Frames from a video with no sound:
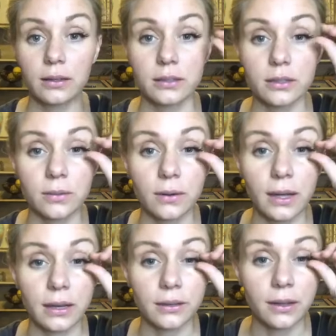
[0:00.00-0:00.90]
So we'll go
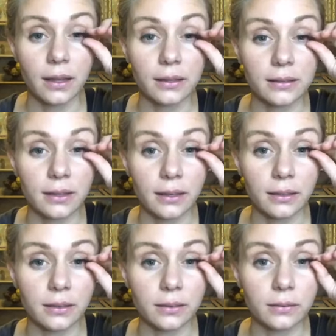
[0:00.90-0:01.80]
ahead and do that on this side
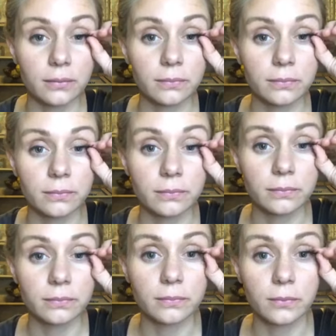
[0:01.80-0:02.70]
too.
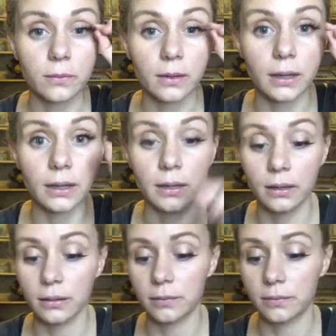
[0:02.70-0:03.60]
1,